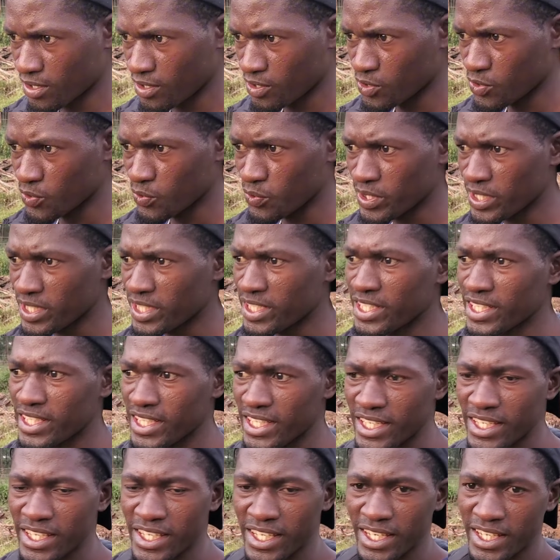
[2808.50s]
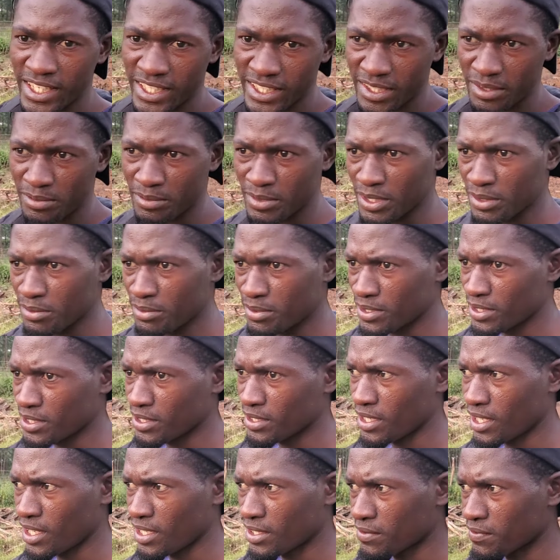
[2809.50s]
do we need any lady
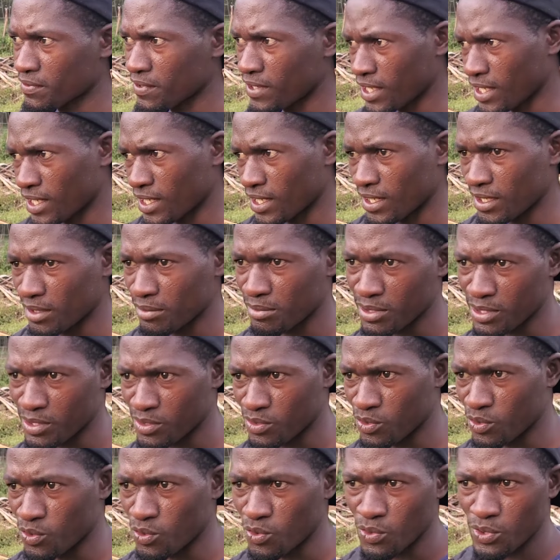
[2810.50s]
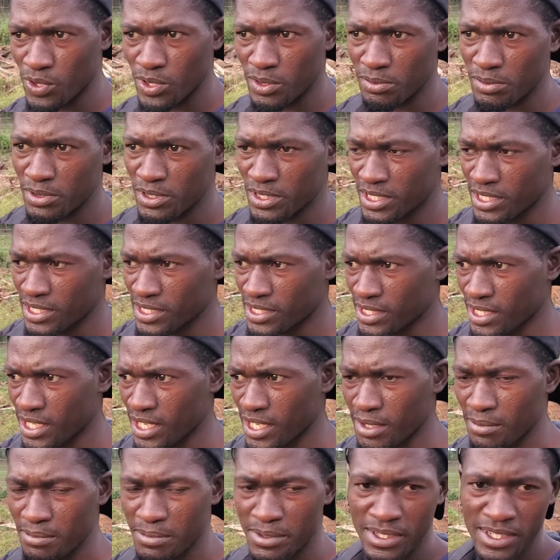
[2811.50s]
maybe at Villa Caribbean who will be
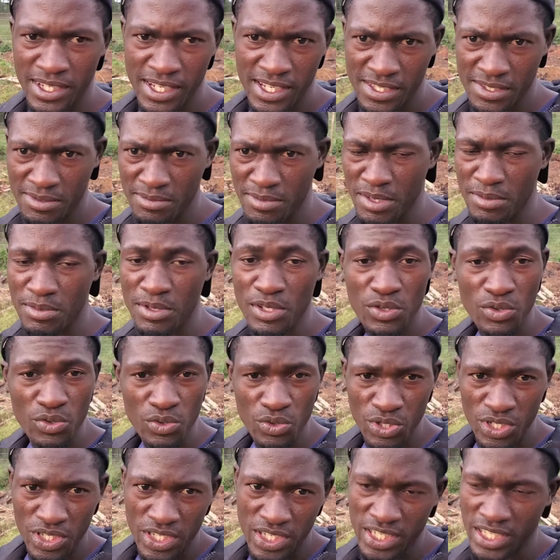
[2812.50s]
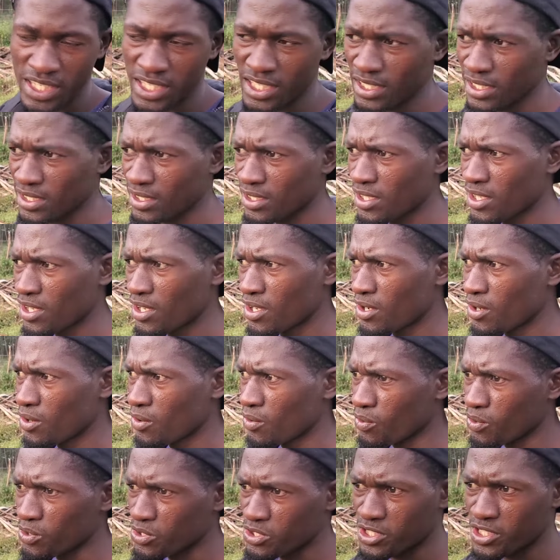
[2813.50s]
helping us, maybe cooking,
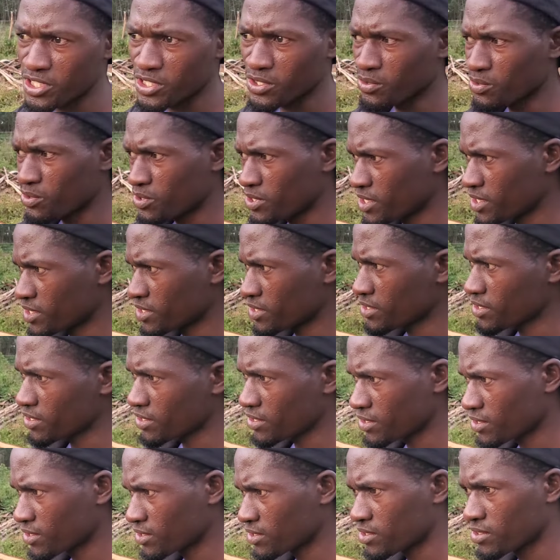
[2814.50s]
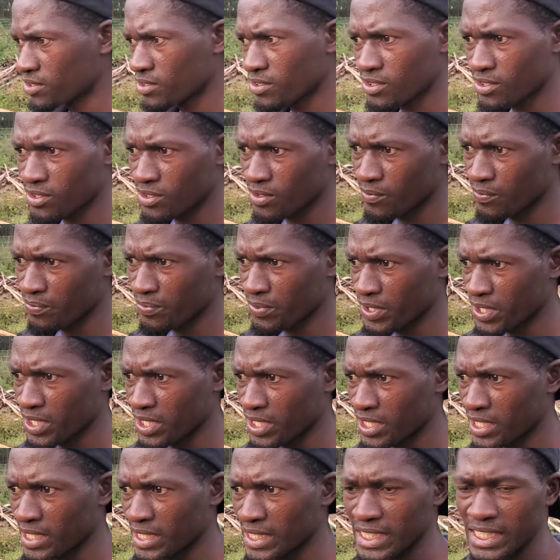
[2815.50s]
washing utensils, you know,
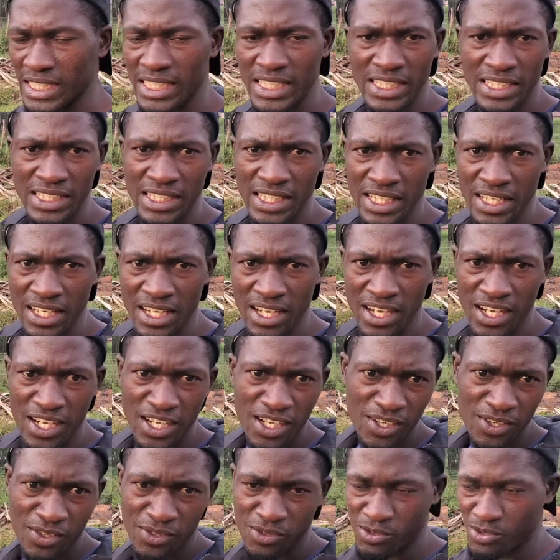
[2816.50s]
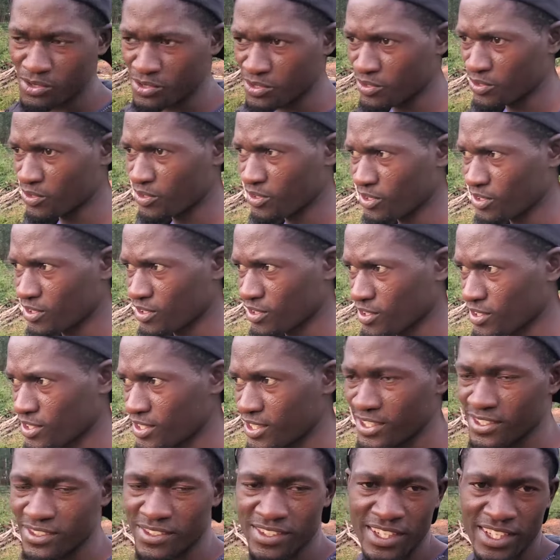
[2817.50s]
cleaning the house, you know,
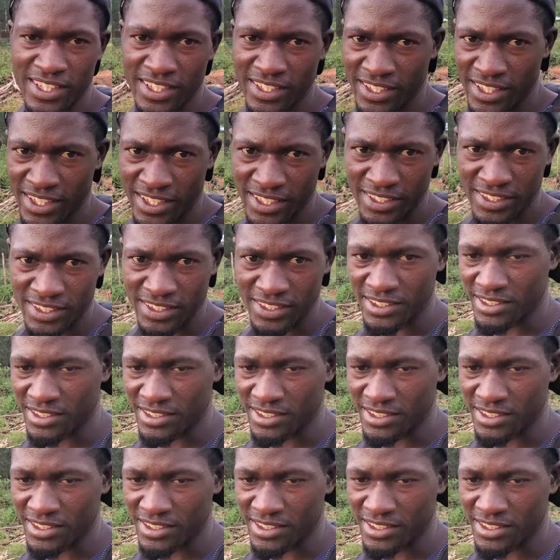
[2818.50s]
things like that.